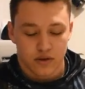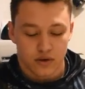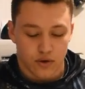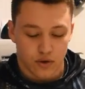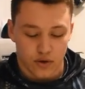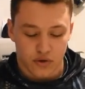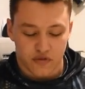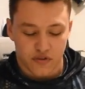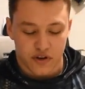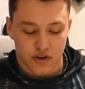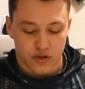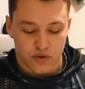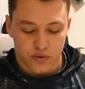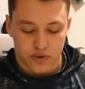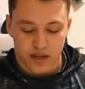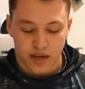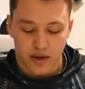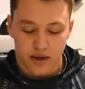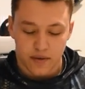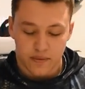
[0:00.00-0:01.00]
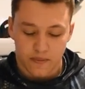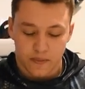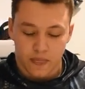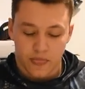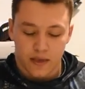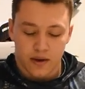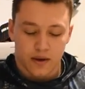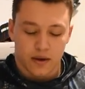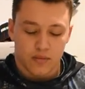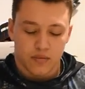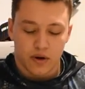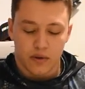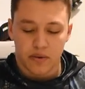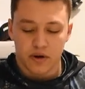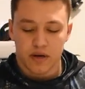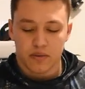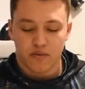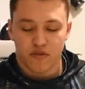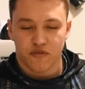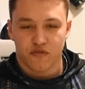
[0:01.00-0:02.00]
older videos with that. Probably
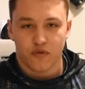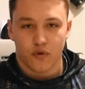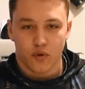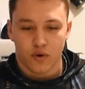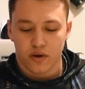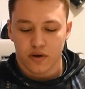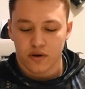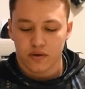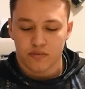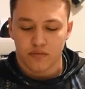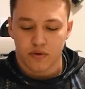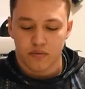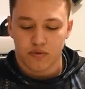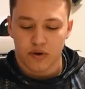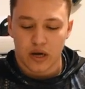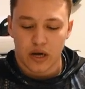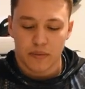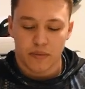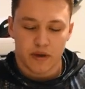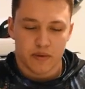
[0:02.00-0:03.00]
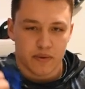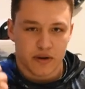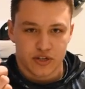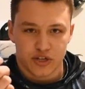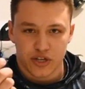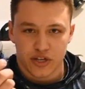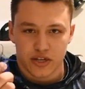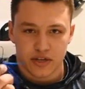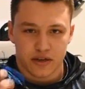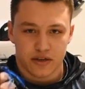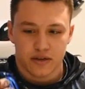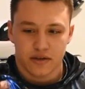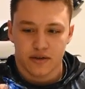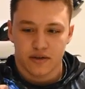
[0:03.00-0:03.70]
number 4 would probably be my jig.